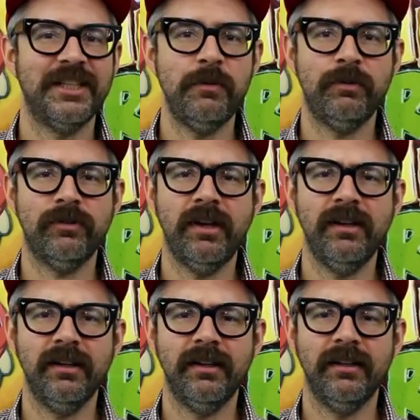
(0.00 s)
Keep
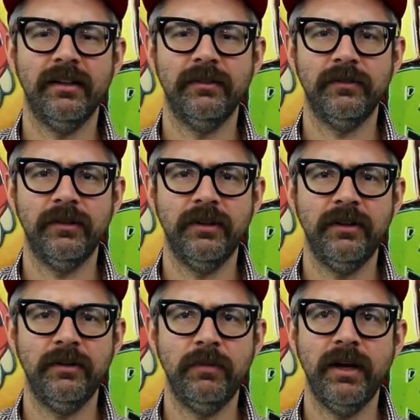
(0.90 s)
sending
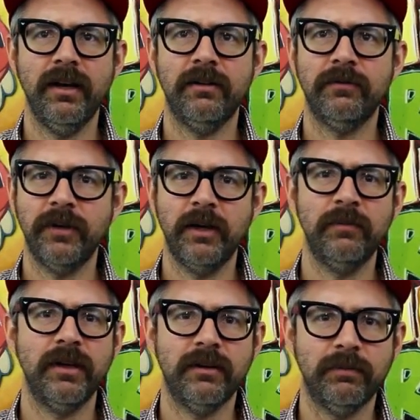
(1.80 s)
in mail,
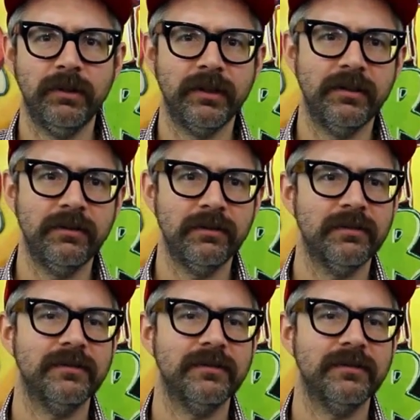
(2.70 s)
fan mail, please.